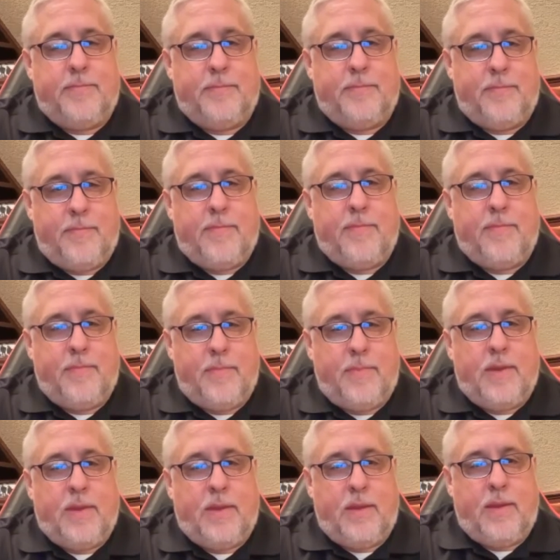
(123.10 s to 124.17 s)

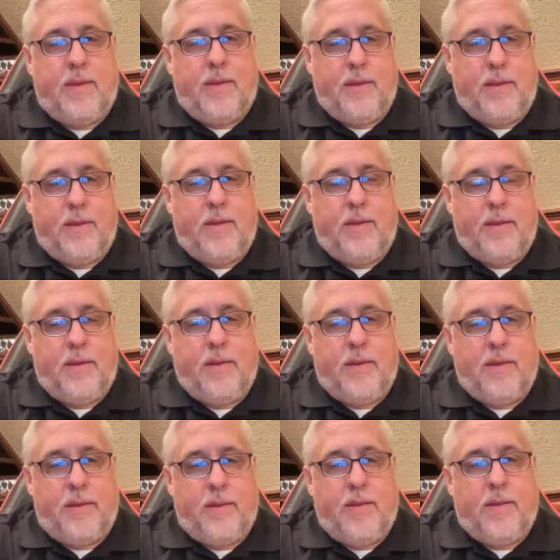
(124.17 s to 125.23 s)

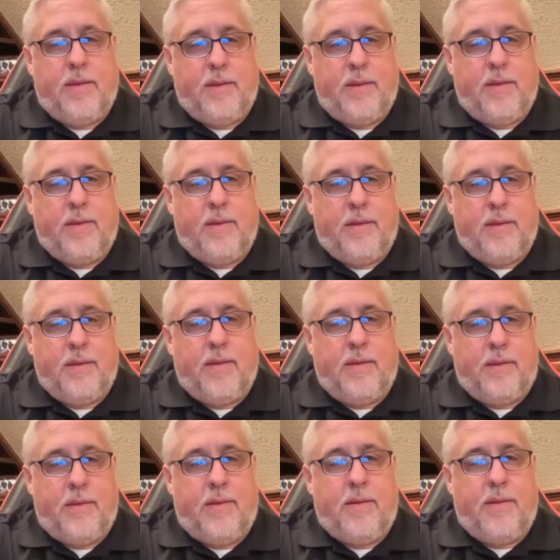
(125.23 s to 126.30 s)

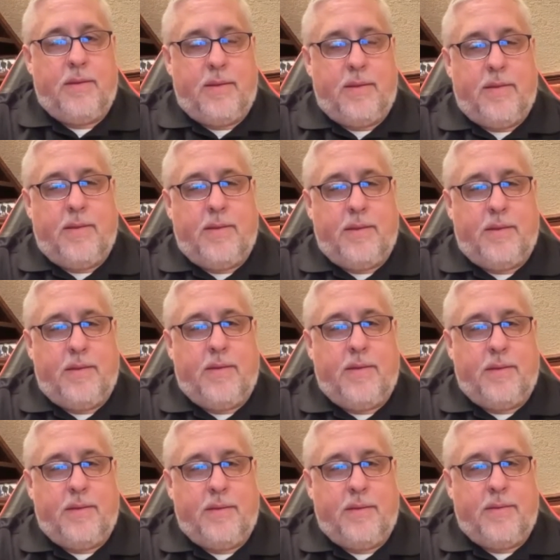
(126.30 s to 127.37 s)

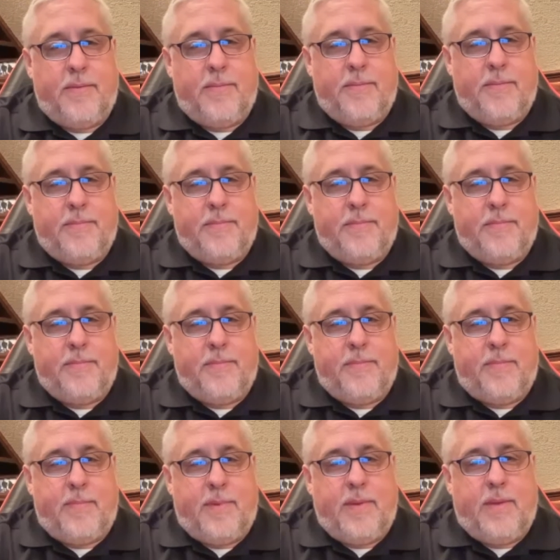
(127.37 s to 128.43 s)

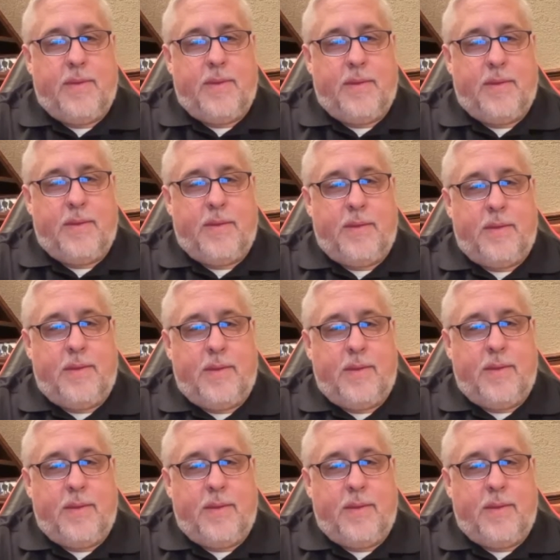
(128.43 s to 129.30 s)
[no speech]